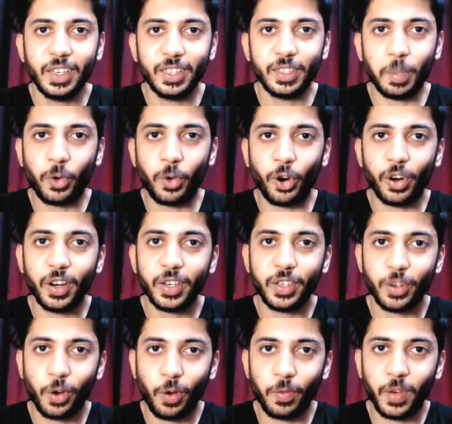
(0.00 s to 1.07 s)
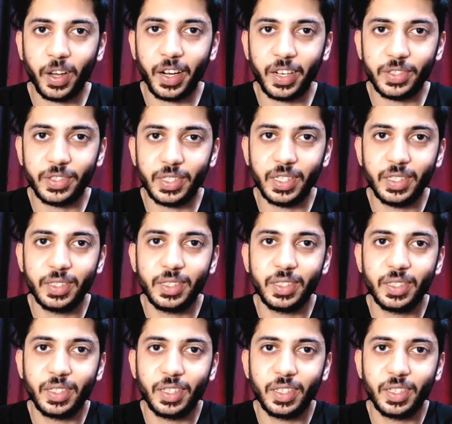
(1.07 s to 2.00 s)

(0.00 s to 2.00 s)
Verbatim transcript: the product of our exchange.